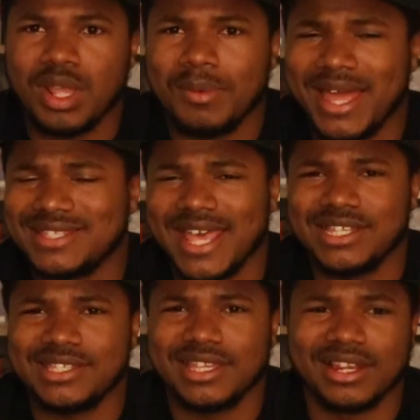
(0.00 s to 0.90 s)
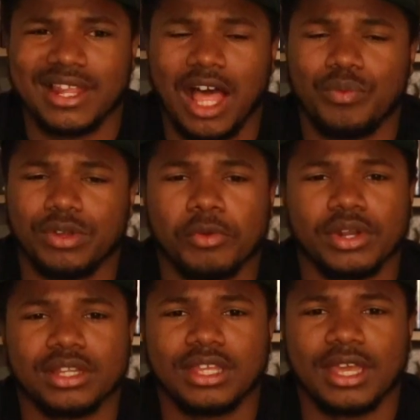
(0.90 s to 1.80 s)
I'm not saying she's still in love with him or
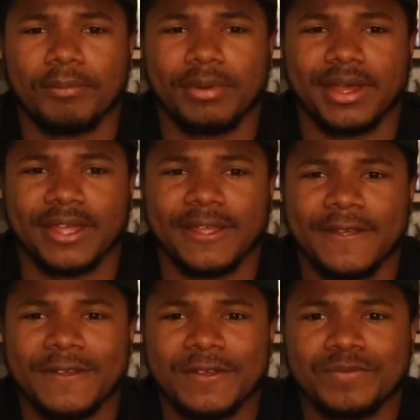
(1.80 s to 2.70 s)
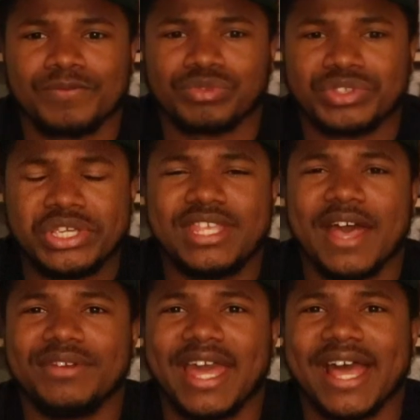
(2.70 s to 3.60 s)
anything, but she
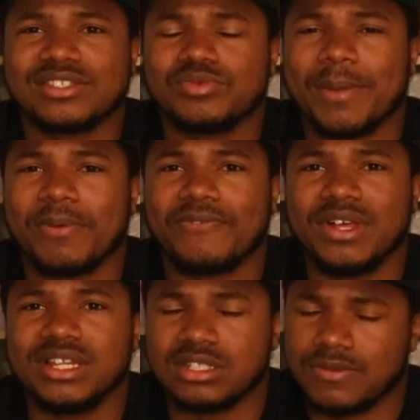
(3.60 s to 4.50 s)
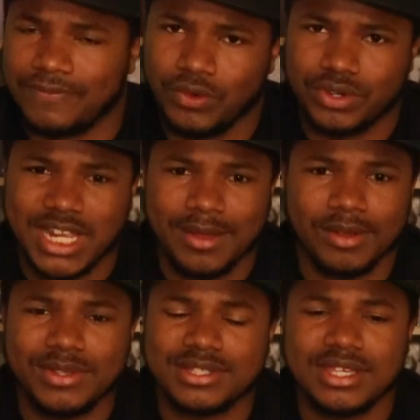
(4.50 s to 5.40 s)
definitely has some type of feelings for Jamie.
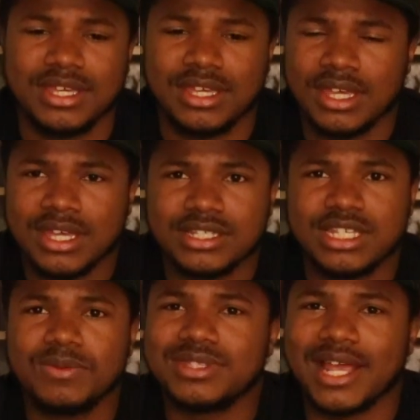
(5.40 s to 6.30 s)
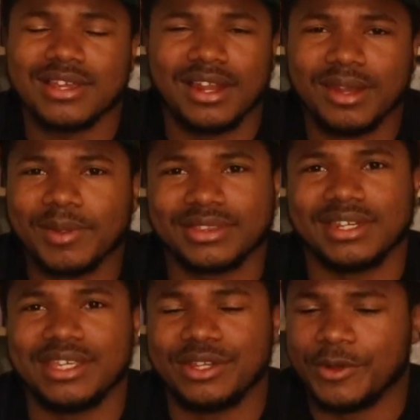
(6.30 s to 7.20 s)
We see she was not trying to let him get the
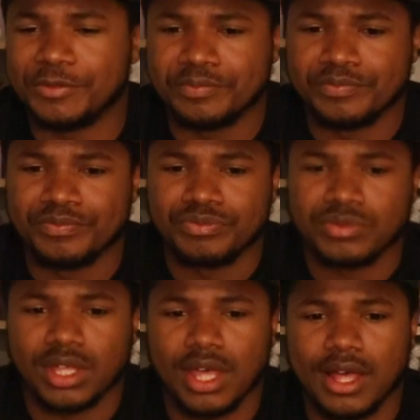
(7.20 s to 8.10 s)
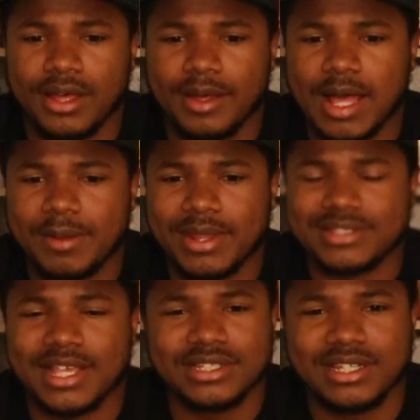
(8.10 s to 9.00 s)
needle. I'm not
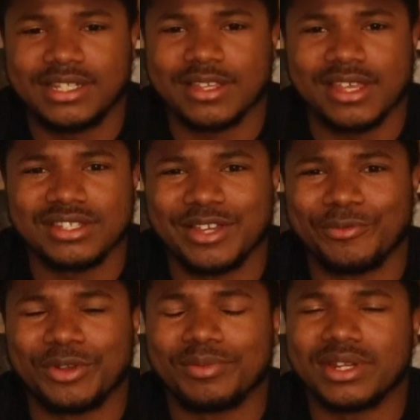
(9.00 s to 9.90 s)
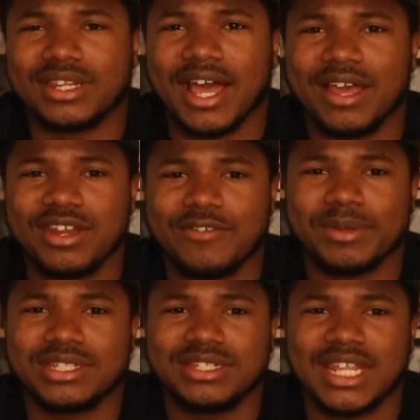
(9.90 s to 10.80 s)
saying she did that because she didn't want him to die or whatever,
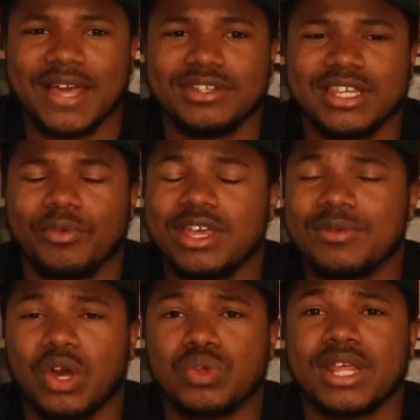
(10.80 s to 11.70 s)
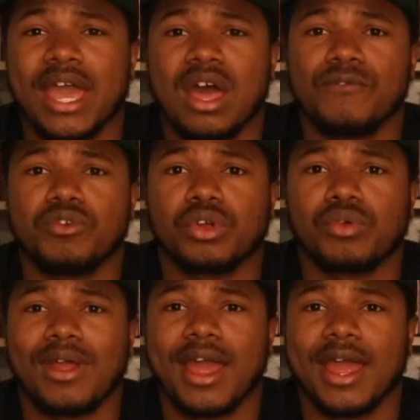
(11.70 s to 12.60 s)
but she definitely didn't want him to go down for a
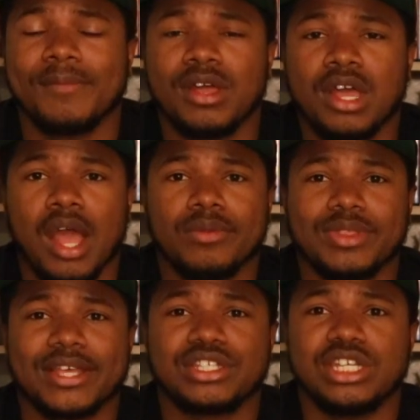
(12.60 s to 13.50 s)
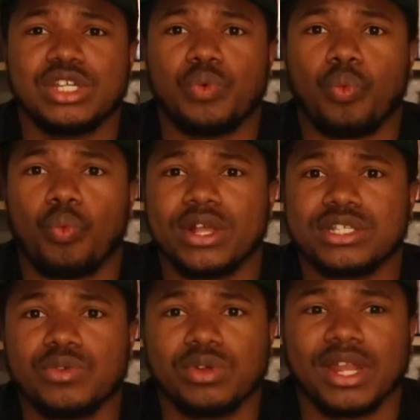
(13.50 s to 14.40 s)
crime that once
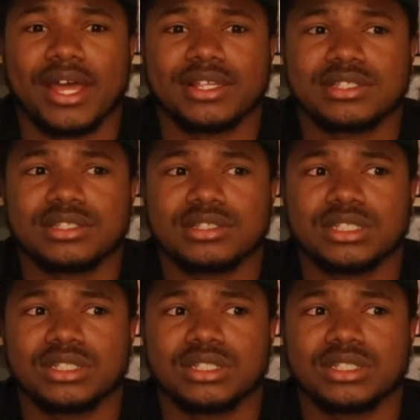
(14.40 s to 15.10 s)
she realized